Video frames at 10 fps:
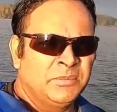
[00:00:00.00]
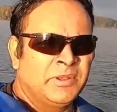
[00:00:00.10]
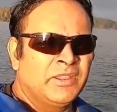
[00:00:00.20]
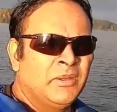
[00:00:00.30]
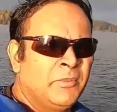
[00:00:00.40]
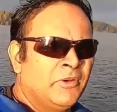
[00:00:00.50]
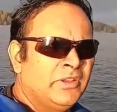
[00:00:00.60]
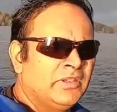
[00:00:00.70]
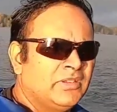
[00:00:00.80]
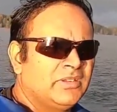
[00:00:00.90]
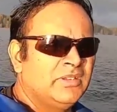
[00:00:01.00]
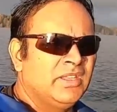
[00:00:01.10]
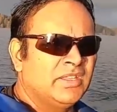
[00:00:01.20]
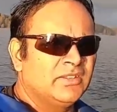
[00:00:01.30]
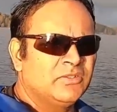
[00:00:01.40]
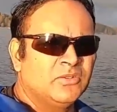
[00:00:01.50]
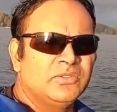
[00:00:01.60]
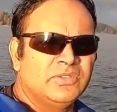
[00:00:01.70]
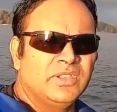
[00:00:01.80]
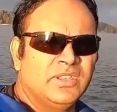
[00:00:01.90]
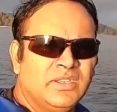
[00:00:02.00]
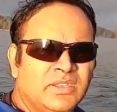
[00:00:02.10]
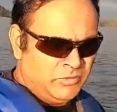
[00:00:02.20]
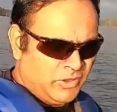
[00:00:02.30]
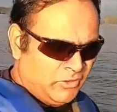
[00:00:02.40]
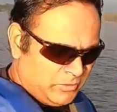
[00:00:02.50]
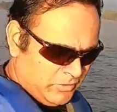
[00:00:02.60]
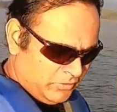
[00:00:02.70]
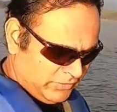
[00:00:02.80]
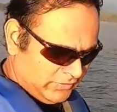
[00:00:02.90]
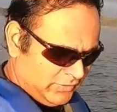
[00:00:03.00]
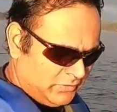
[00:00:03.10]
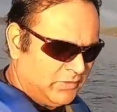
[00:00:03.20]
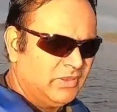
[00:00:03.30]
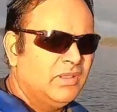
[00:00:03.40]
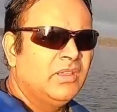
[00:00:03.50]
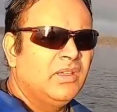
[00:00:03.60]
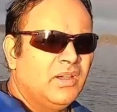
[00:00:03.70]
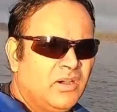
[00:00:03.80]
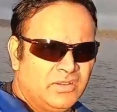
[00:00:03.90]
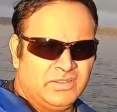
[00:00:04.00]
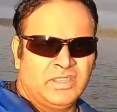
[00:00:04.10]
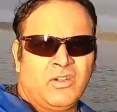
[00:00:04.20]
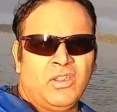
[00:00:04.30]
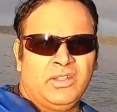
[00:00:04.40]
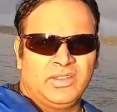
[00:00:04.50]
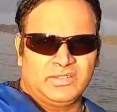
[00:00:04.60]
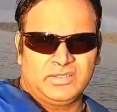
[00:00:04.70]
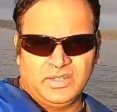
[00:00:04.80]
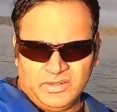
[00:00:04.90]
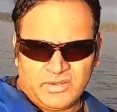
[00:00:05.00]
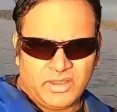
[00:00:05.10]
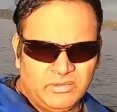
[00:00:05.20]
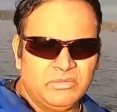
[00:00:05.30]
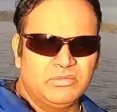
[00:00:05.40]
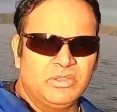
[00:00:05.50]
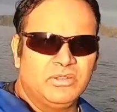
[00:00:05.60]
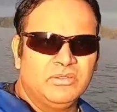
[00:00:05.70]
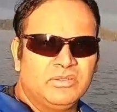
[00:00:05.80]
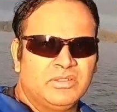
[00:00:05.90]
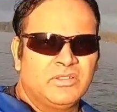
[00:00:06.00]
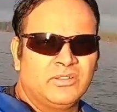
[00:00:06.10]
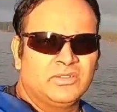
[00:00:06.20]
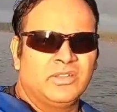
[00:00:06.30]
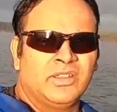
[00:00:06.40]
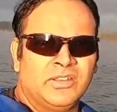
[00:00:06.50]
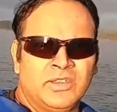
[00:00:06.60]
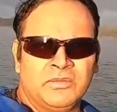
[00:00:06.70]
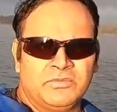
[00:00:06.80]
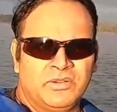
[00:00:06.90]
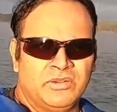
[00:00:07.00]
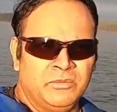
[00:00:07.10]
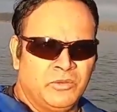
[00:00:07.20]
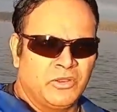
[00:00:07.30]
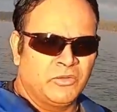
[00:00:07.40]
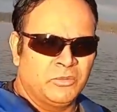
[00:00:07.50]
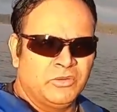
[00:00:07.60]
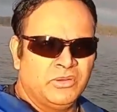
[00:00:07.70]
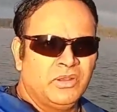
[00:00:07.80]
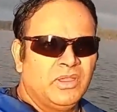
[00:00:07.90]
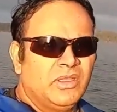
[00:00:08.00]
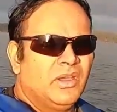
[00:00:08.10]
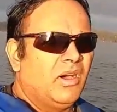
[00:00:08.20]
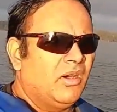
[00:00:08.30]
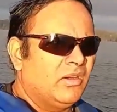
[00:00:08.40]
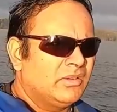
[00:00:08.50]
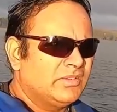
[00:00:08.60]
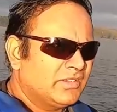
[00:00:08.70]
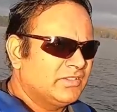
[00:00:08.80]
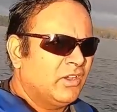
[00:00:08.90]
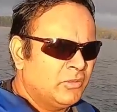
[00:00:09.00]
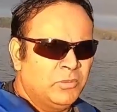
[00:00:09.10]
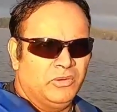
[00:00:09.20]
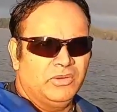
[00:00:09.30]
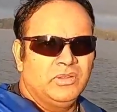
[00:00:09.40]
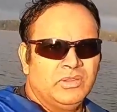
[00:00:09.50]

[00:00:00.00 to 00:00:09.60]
depending upon it, they can choose the inboard, outboard, which is this one, or they call it a stern drive. You know, is also the other name for inboard, outboard, or just the outboard.